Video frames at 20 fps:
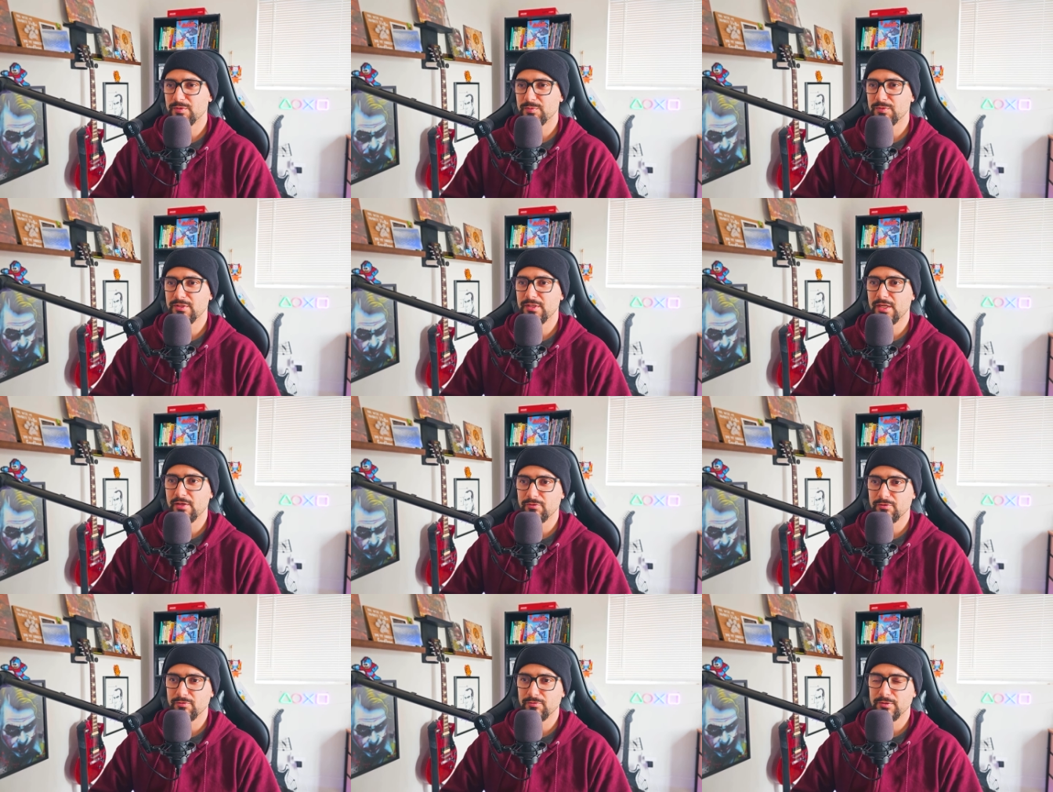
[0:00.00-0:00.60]
but
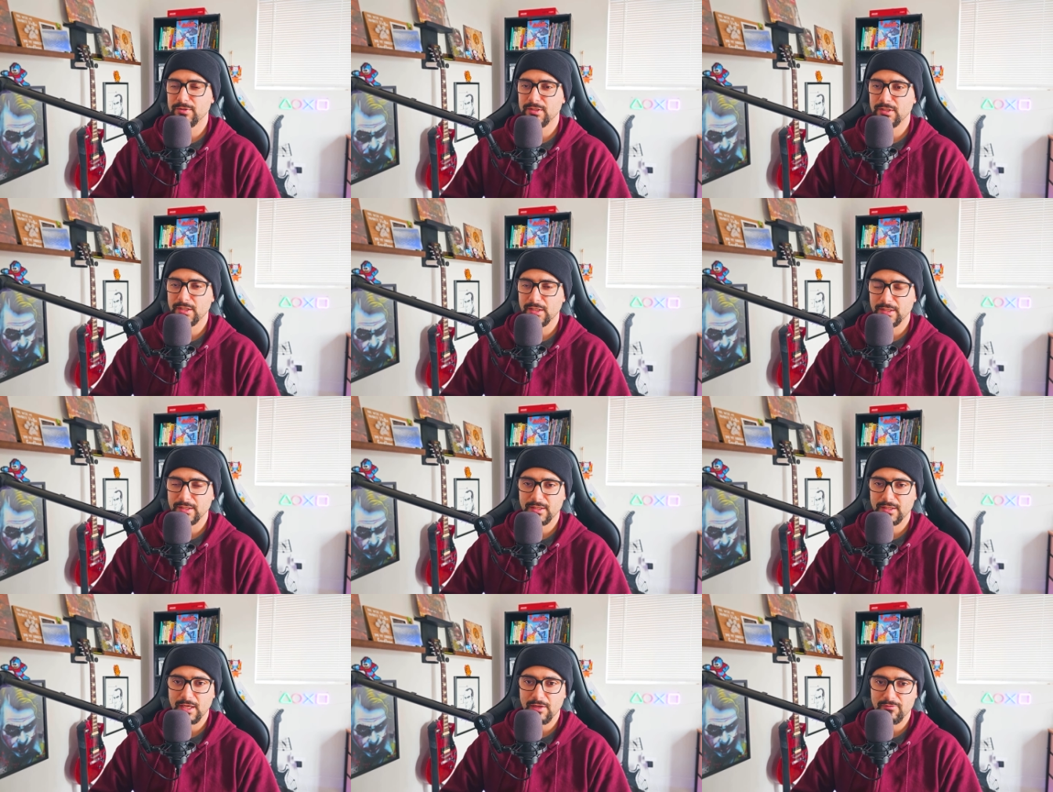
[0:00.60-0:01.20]
never really
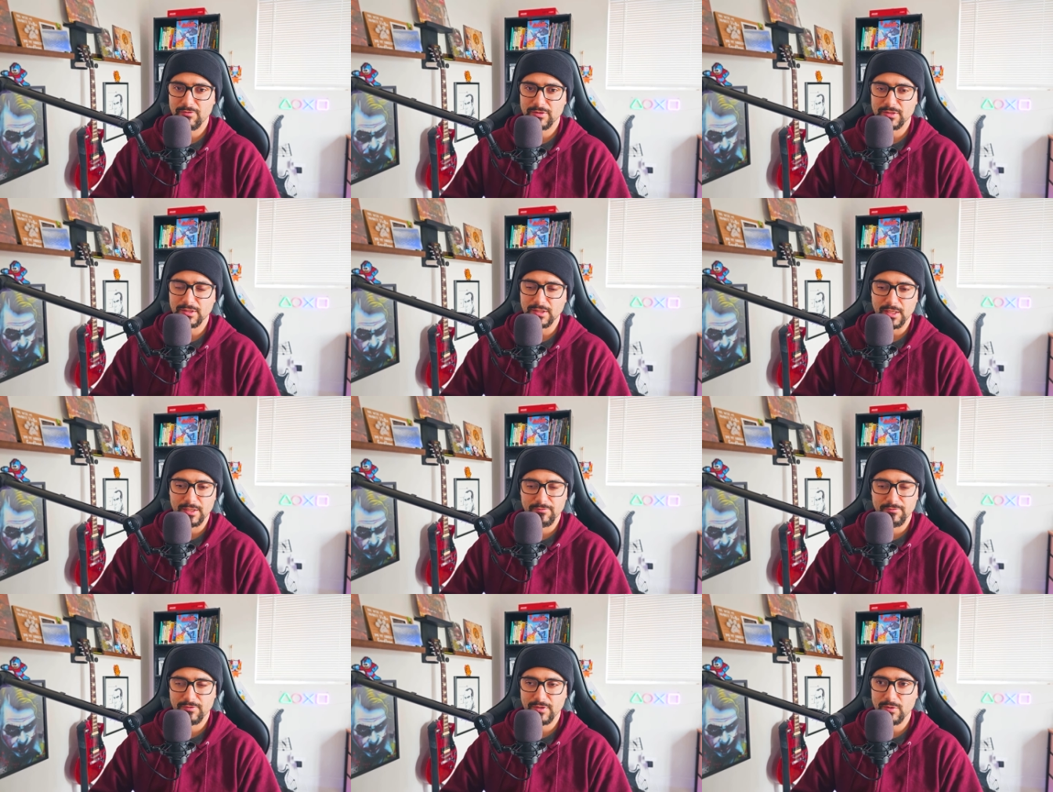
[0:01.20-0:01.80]
like gave it the
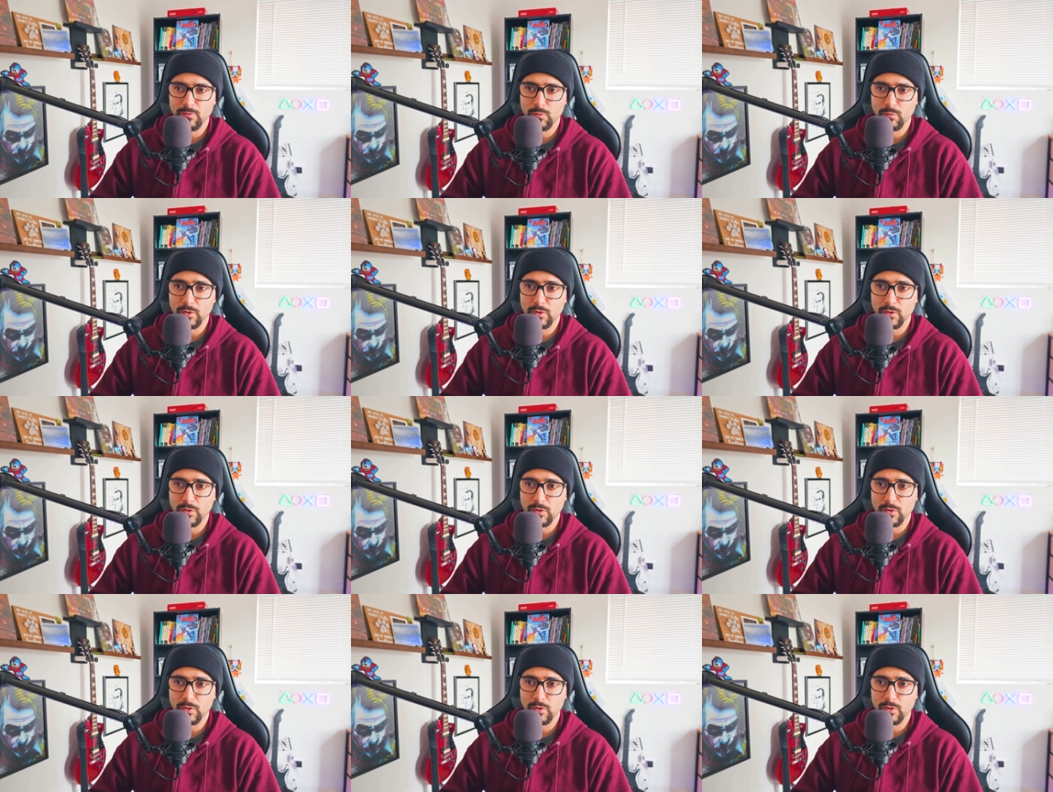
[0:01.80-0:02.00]
light of day,